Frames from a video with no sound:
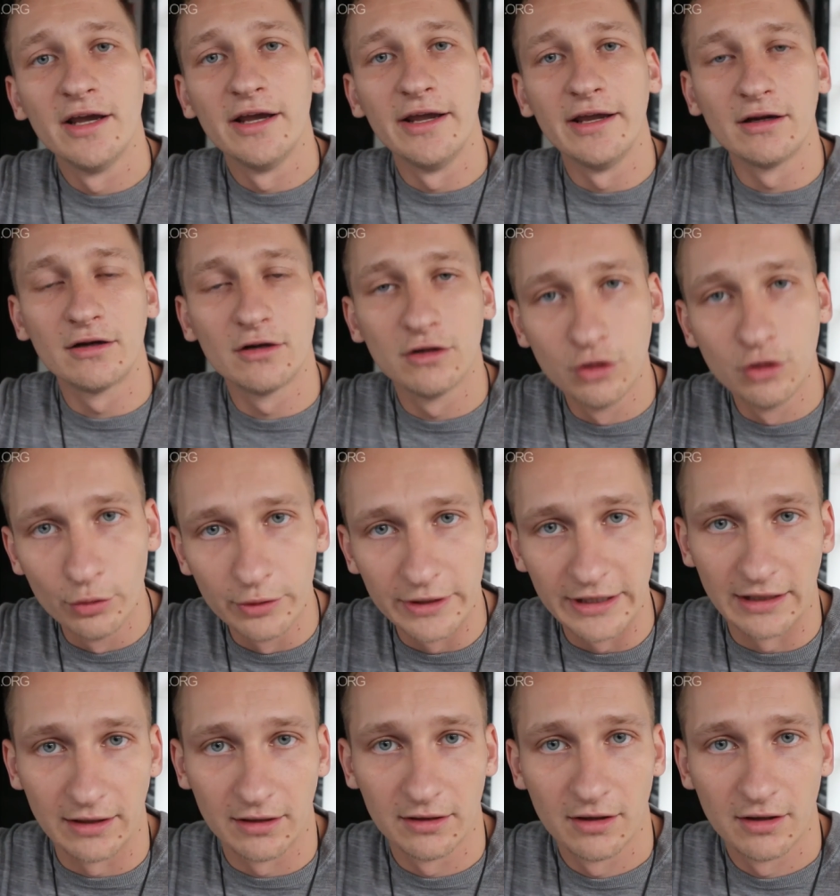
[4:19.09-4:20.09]

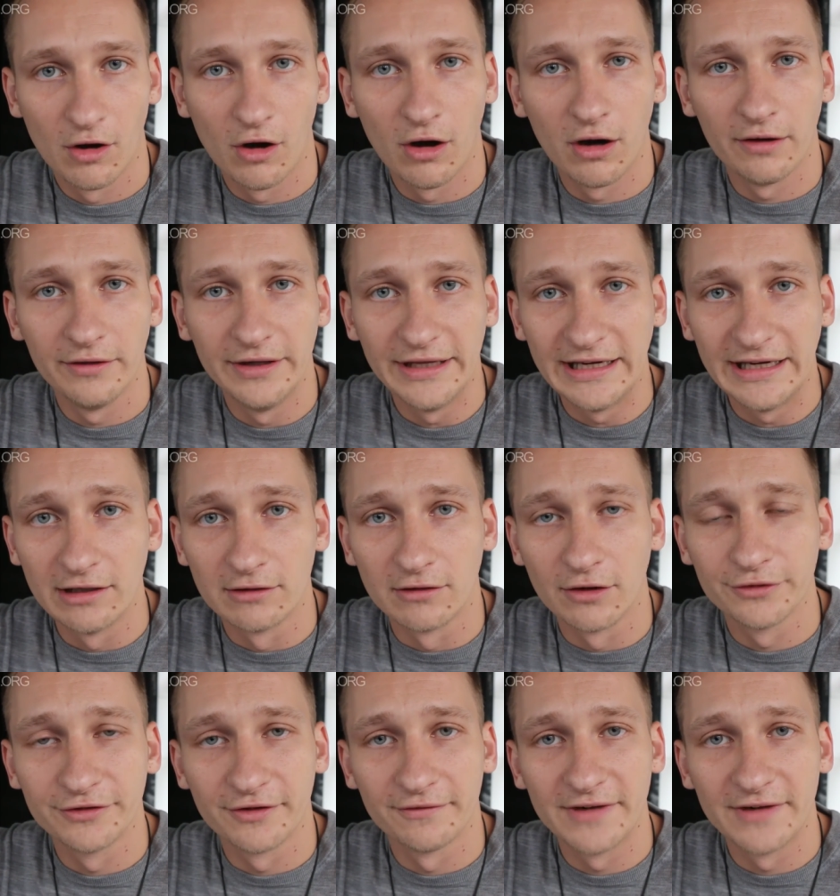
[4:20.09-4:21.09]
including all the
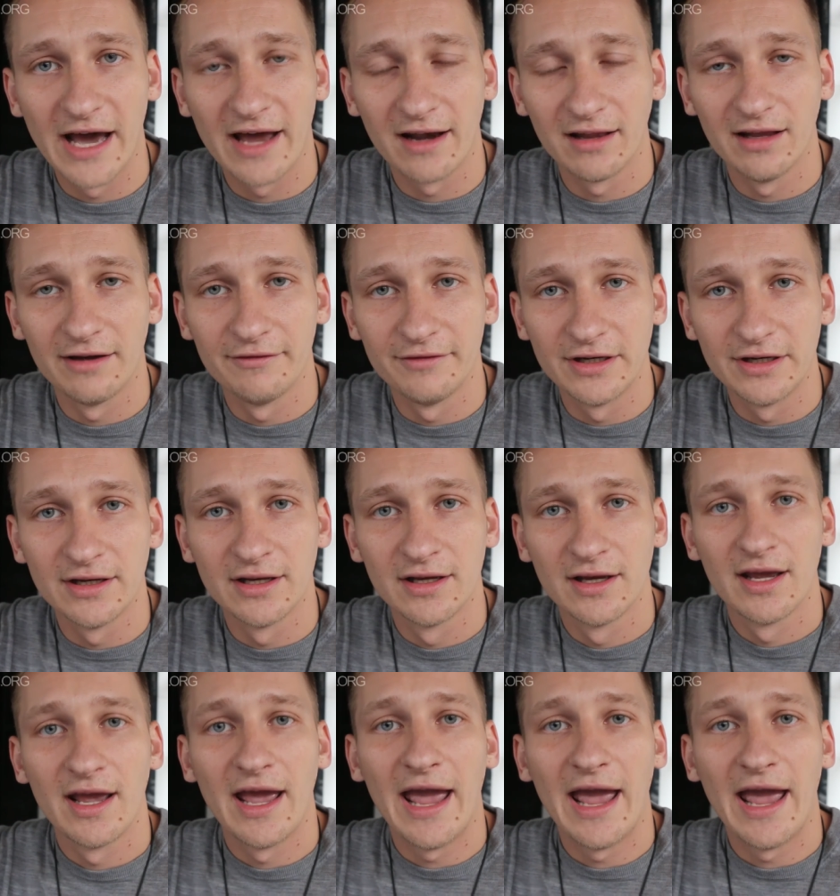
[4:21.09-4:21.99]
heroes of 9/11,